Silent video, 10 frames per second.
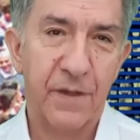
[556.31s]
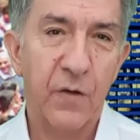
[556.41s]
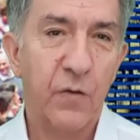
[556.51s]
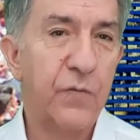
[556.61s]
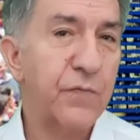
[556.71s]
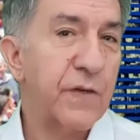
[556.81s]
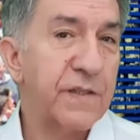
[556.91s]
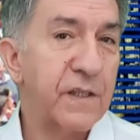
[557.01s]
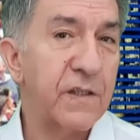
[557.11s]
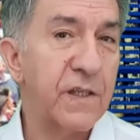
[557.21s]
or
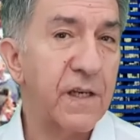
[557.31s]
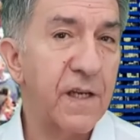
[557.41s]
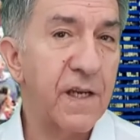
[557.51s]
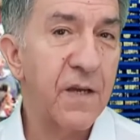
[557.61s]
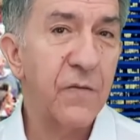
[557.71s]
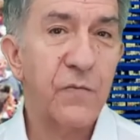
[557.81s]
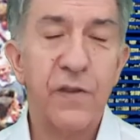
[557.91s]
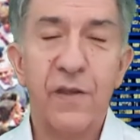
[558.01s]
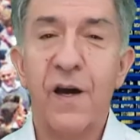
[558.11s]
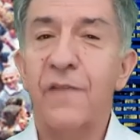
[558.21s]
fraternity
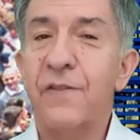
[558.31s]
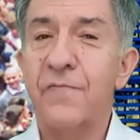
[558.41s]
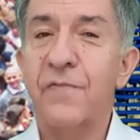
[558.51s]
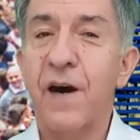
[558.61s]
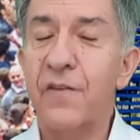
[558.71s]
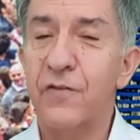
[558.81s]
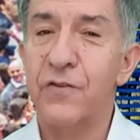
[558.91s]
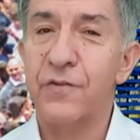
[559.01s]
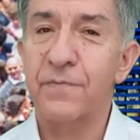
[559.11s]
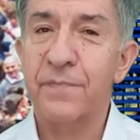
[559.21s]
with God the
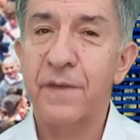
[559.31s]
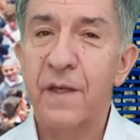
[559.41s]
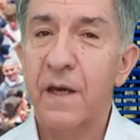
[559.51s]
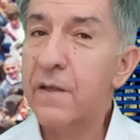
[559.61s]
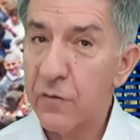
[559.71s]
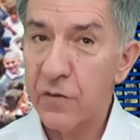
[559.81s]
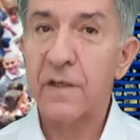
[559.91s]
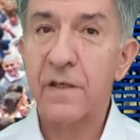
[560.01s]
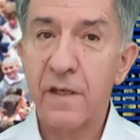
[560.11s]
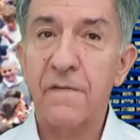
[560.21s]
Father, a
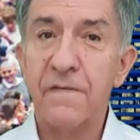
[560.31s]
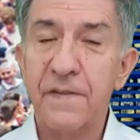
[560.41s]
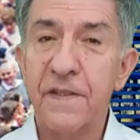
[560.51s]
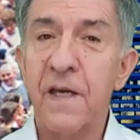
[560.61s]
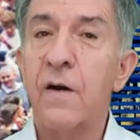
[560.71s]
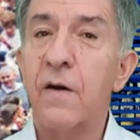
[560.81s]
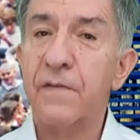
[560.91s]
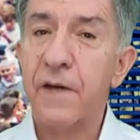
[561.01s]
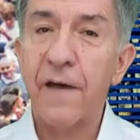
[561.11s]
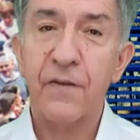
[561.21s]
unique gift
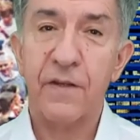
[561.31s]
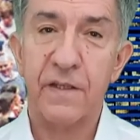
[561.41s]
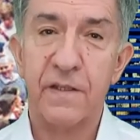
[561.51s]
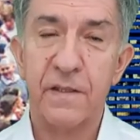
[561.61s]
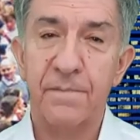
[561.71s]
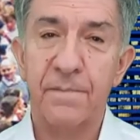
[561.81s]
of Catholics,